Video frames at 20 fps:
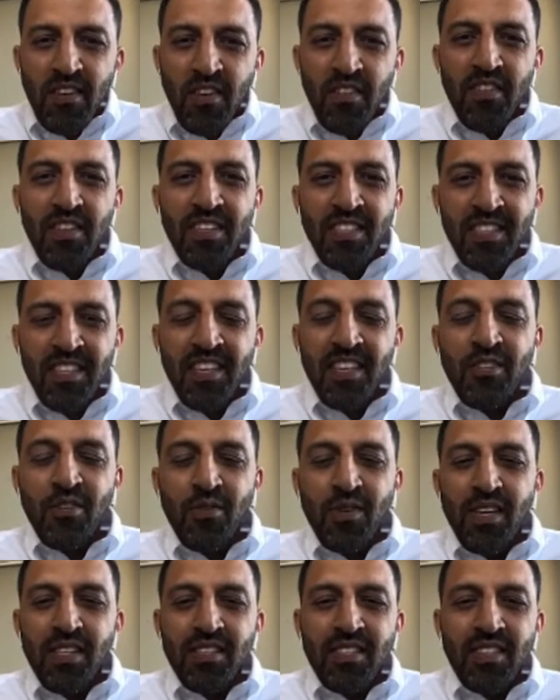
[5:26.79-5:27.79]
you're listening
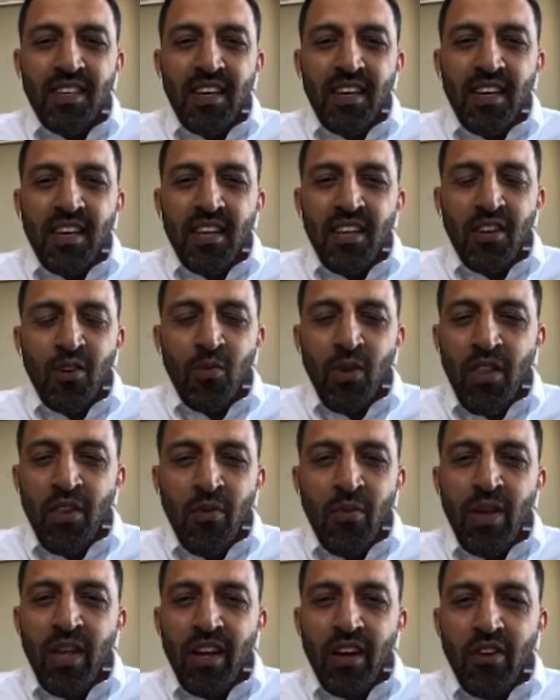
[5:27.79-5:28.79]
to us, you know,
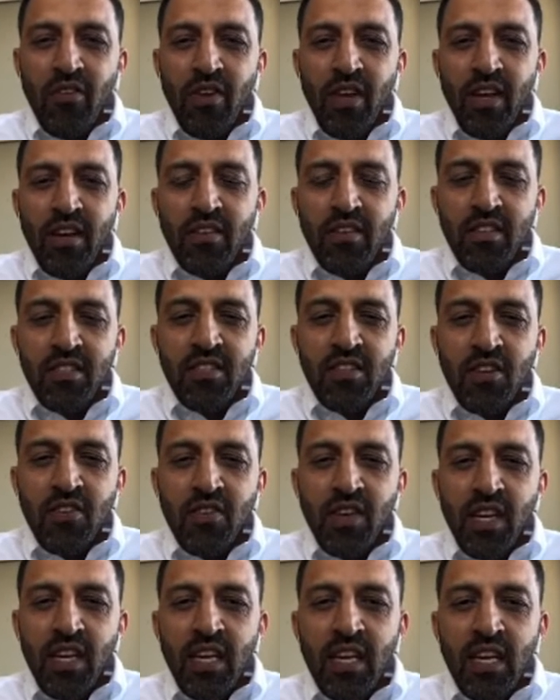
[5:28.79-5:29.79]
whether we agree or
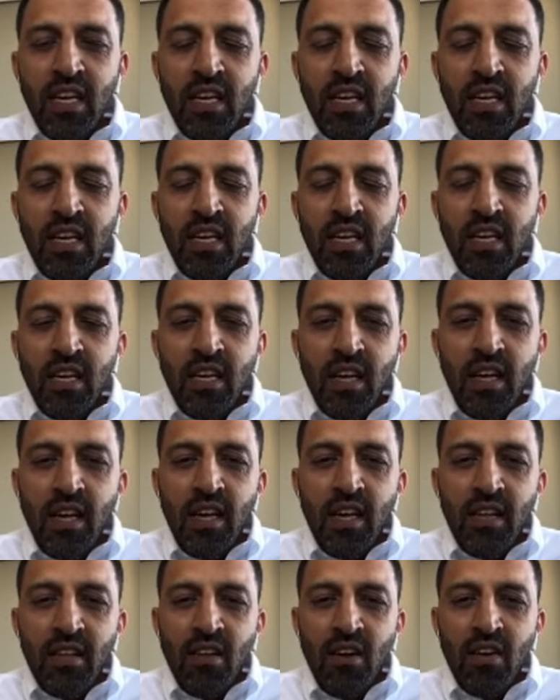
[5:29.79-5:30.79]
disagree.
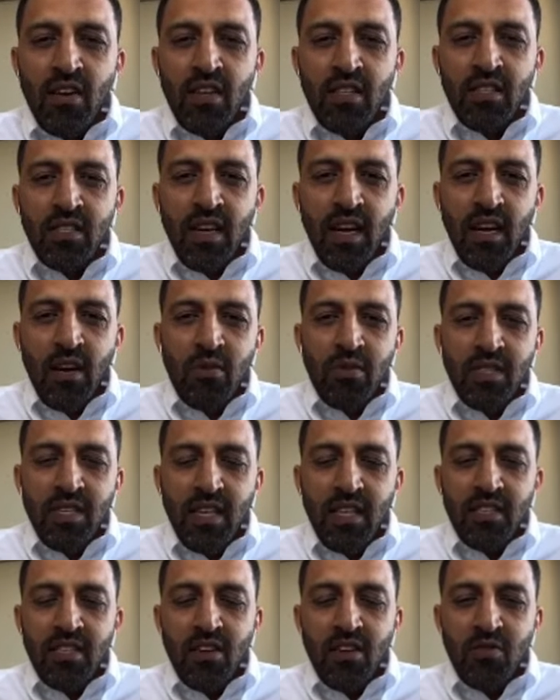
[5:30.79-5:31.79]
And long as, I always
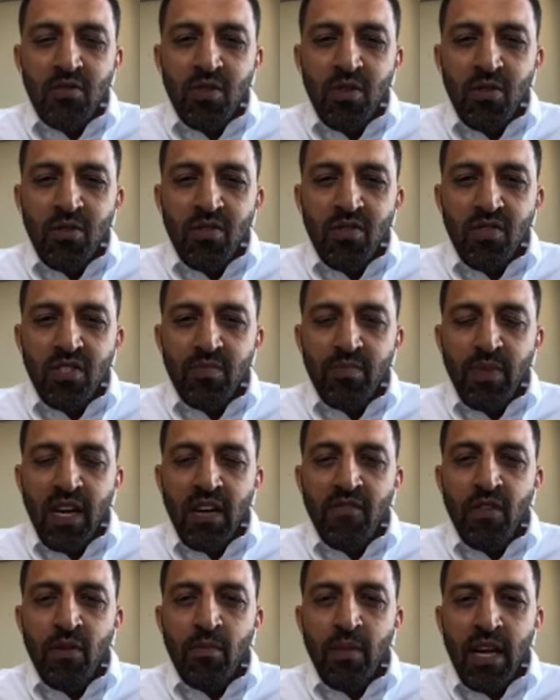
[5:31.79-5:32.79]
say this, as long as we do it in a
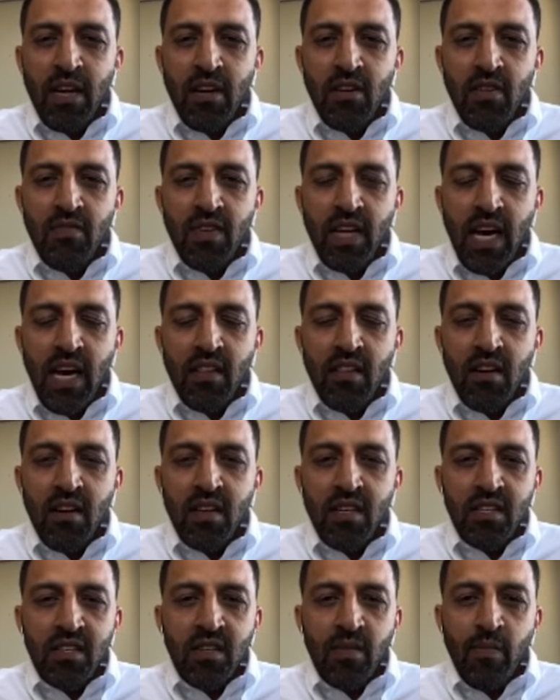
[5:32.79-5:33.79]
respectful manner of
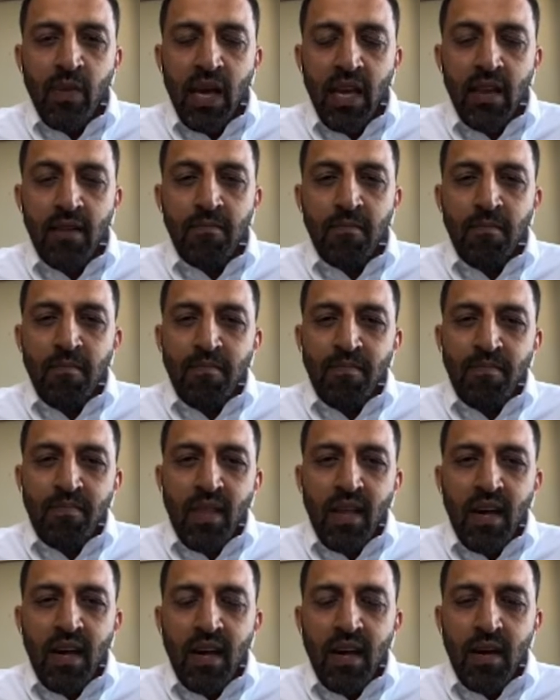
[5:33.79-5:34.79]
dialogue and debate,
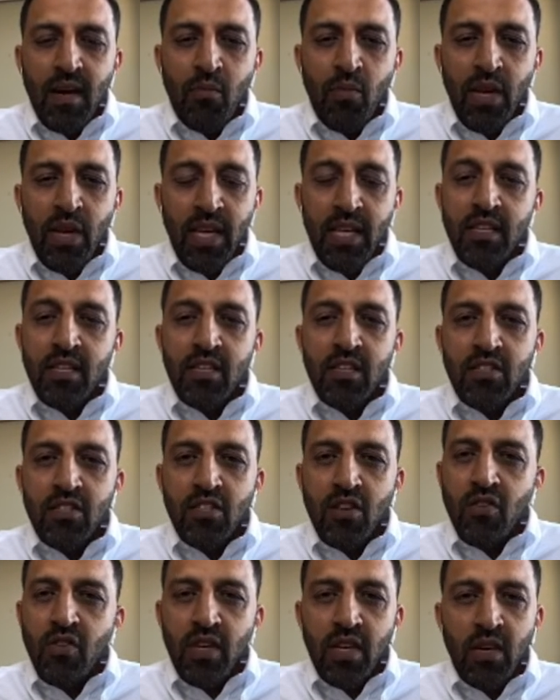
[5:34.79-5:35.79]
we need to
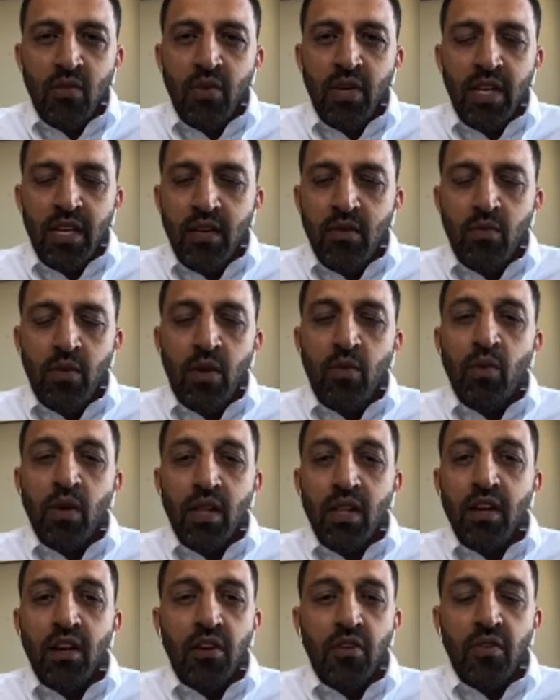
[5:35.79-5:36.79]
disagree. We
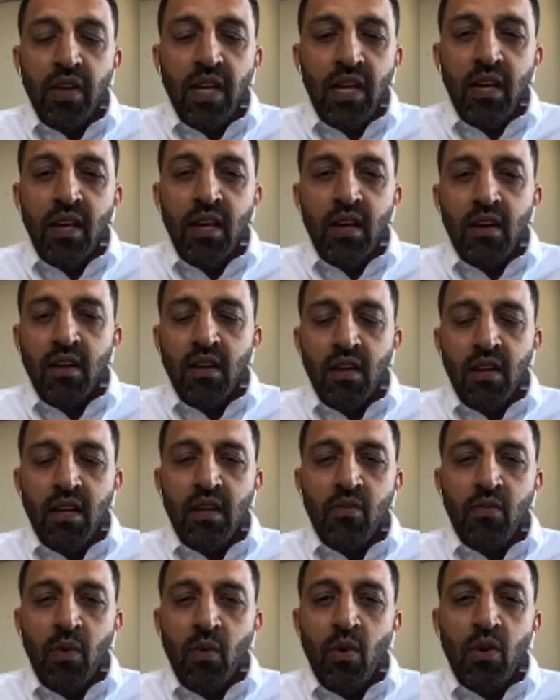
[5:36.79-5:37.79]
will agree,
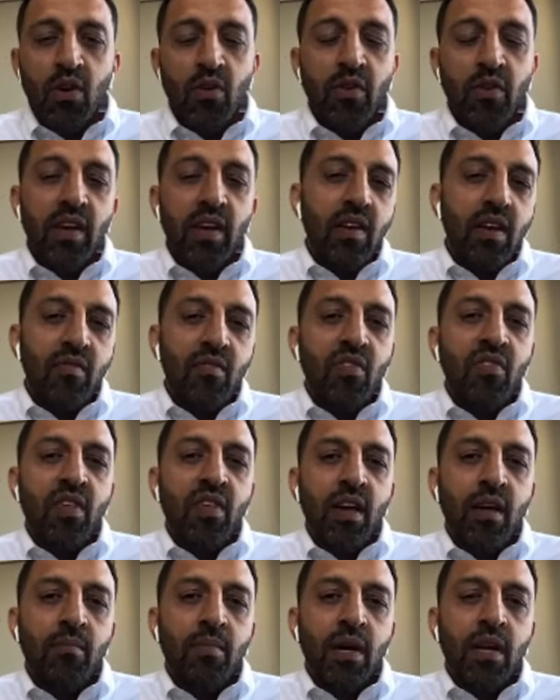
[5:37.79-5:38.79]
and we won't agree on
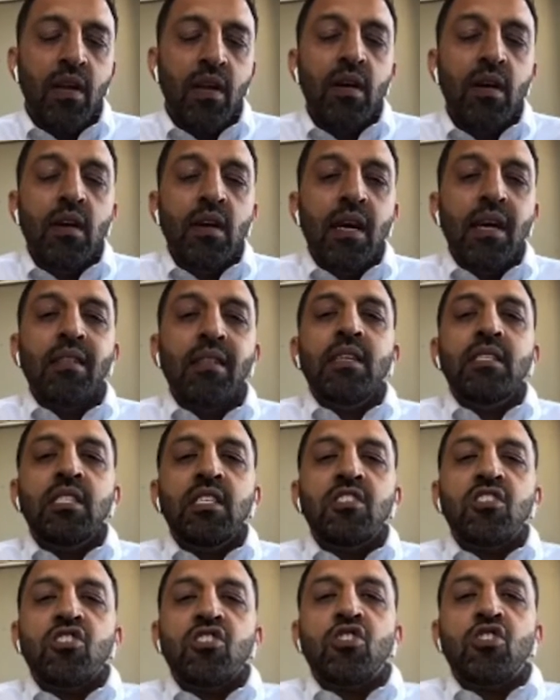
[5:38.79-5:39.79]
everything, but at
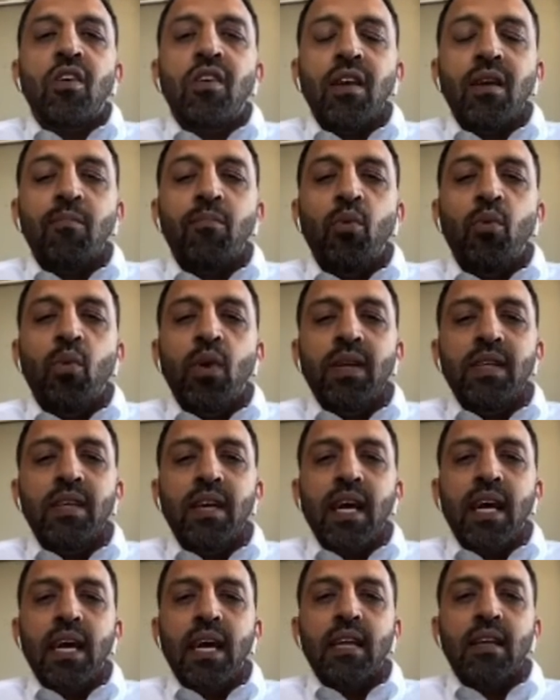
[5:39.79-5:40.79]
least it's a starting
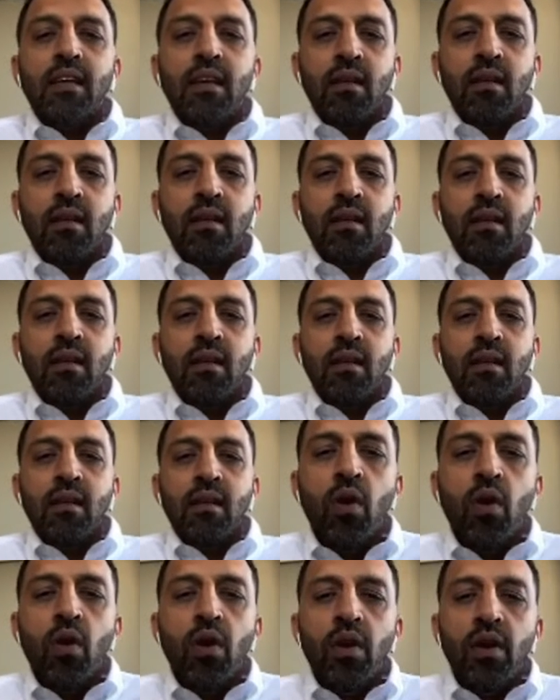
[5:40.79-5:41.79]
point to get and
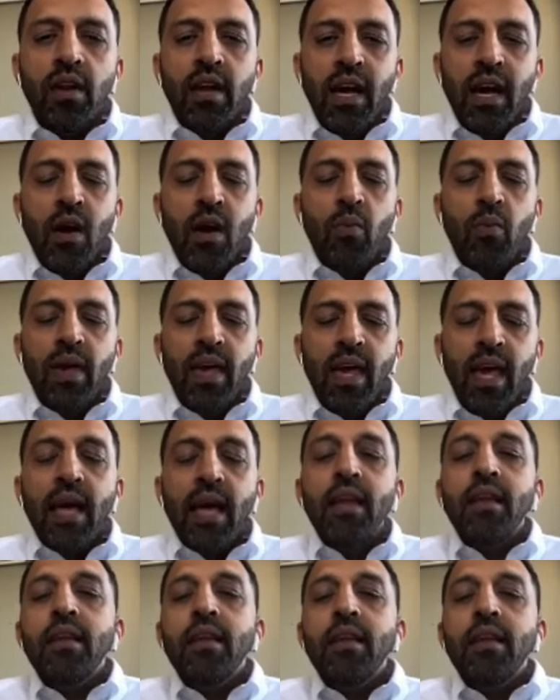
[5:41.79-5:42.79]
move forward and how we
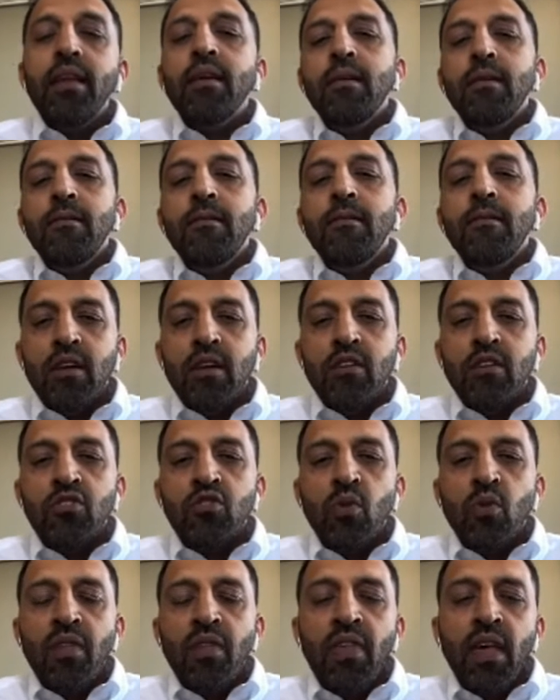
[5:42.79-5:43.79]
can do
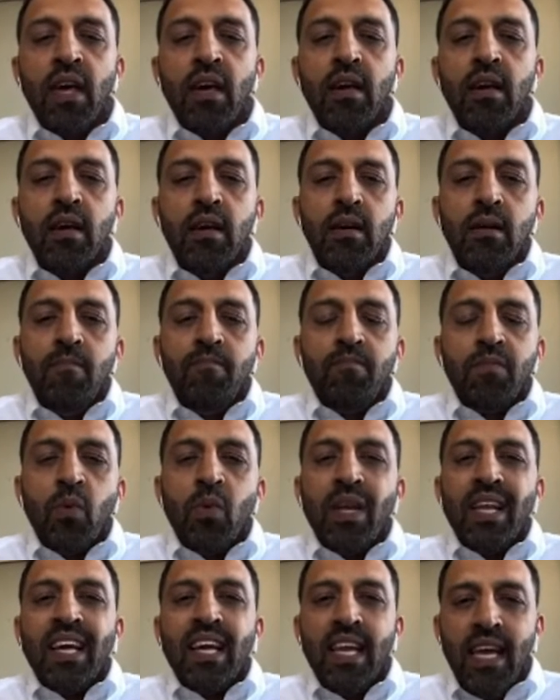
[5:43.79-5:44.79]
better. So I think
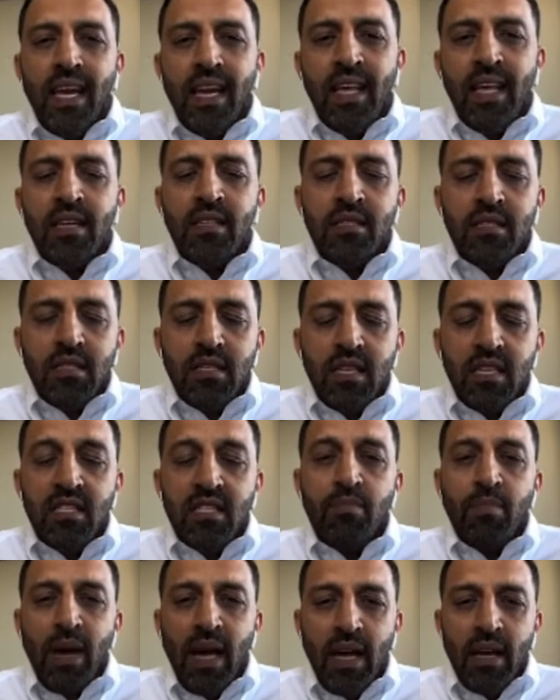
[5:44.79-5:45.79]
what Canadians
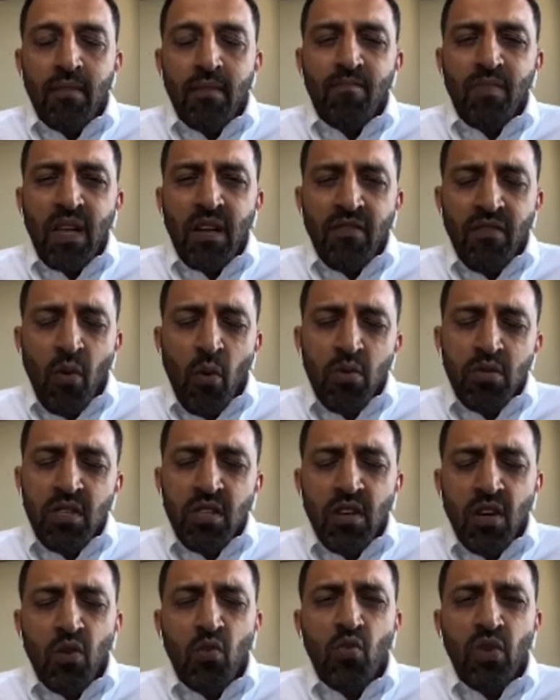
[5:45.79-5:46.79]
expect, and
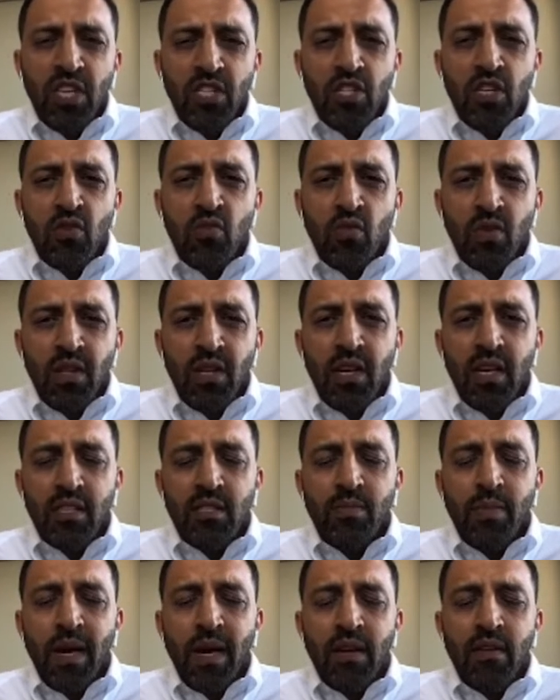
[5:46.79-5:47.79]
folks in our region really
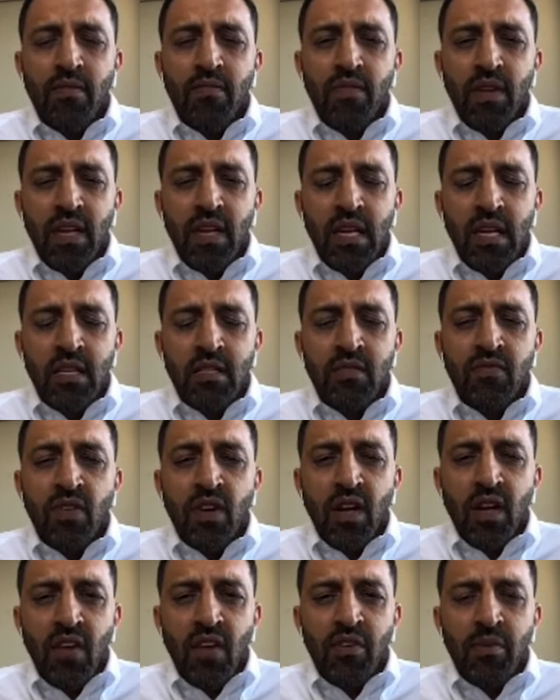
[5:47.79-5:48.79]
expect, is
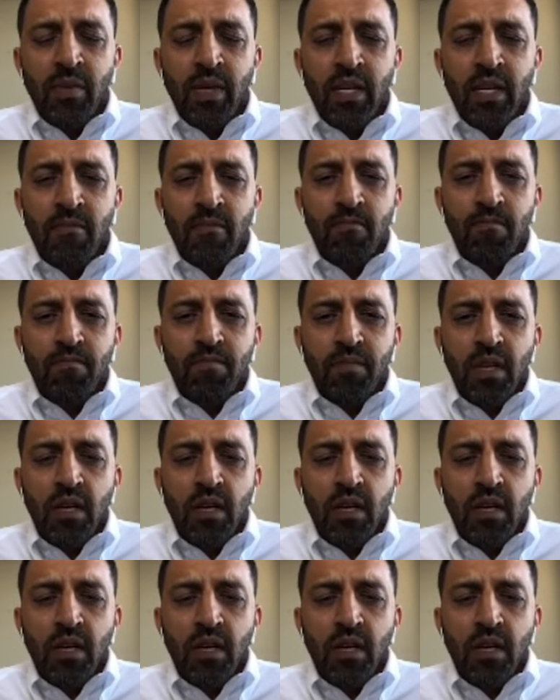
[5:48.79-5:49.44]
for government